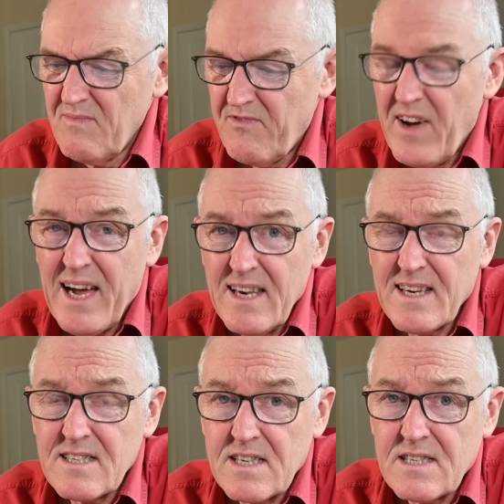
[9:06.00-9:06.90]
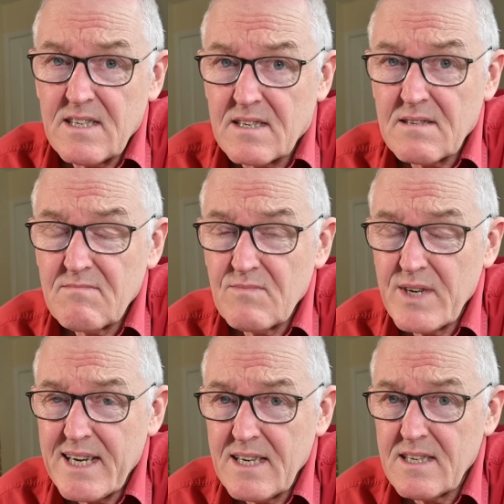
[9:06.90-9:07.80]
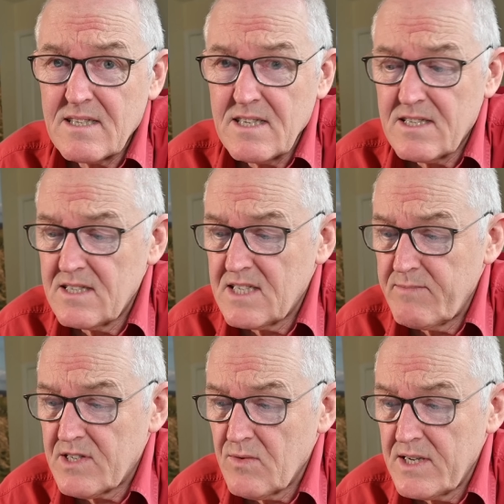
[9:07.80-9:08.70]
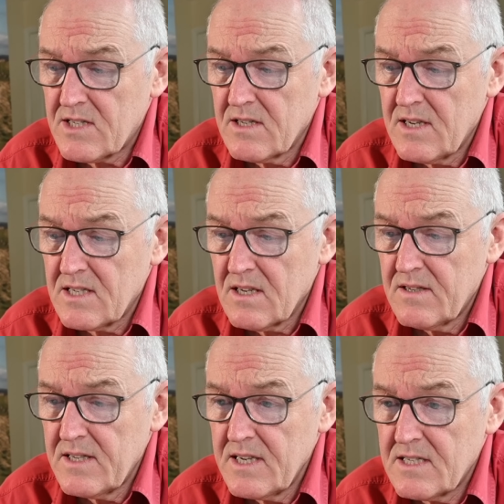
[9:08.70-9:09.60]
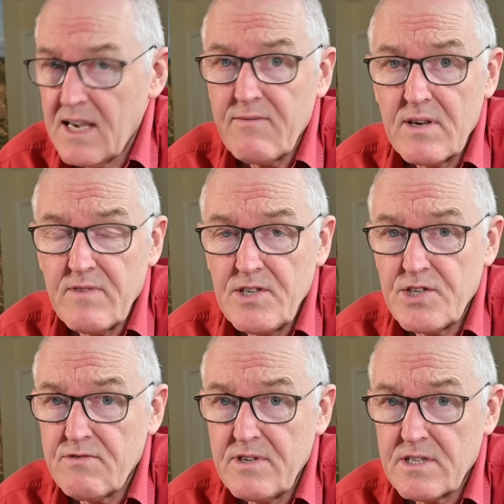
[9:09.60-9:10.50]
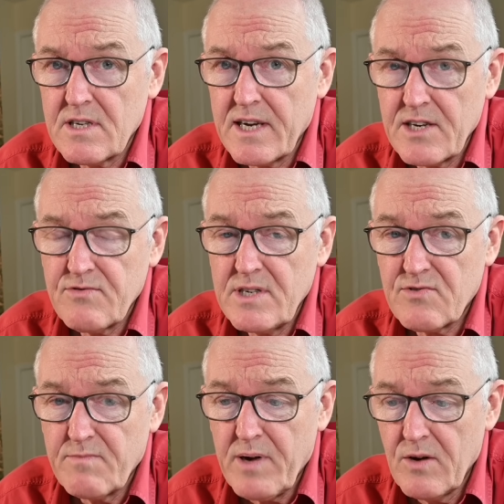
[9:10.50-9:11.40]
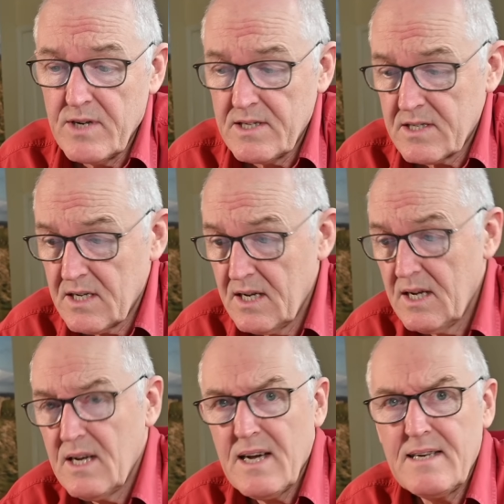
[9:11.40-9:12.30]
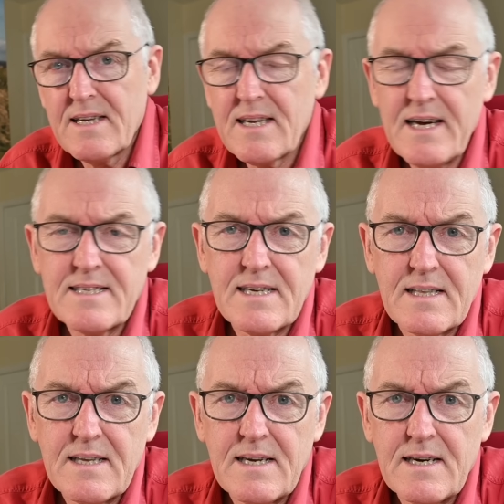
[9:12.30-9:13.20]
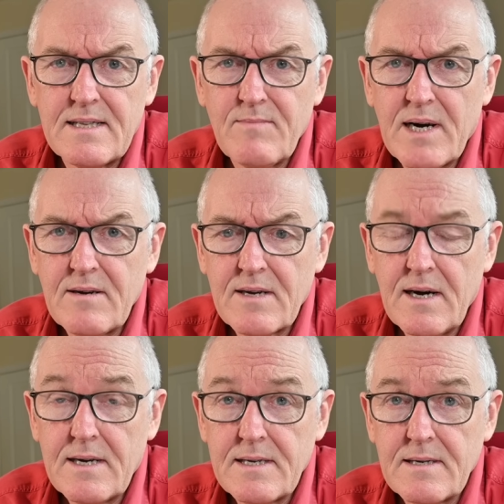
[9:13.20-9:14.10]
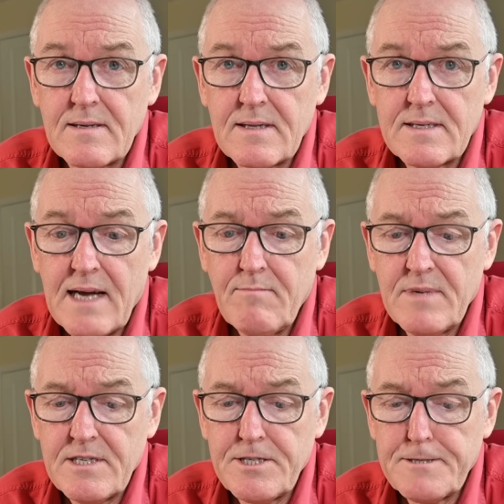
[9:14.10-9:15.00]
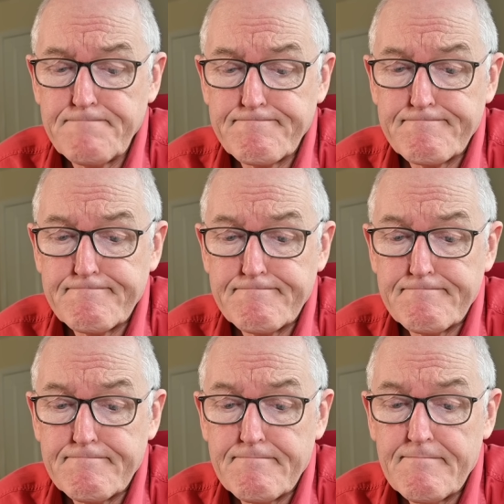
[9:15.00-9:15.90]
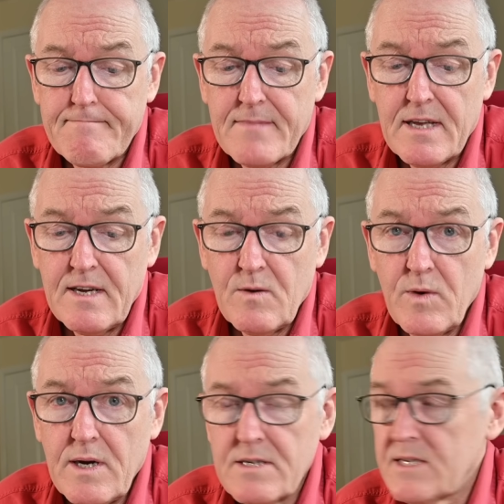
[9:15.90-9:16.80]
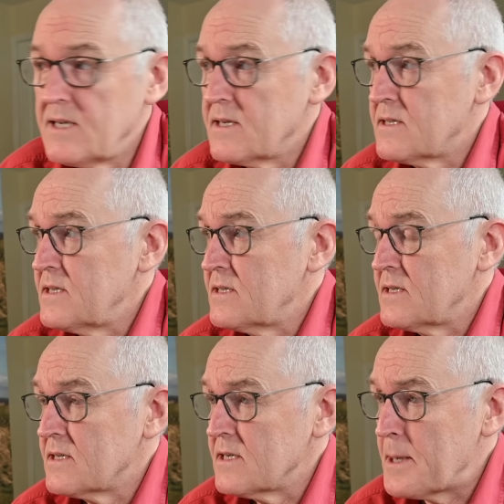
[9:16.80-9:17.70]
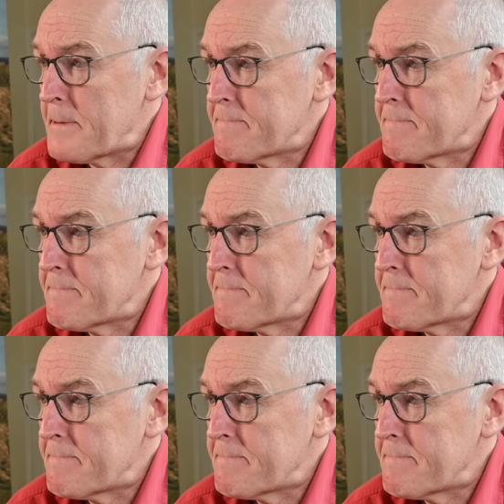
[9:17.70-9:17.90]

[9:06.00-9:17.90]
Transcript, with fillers: fairly consistent. We're getting consistency between studies on these level of injuries, the increased troponins, indicating the uh, the myocardial damage. We are seeing consistency.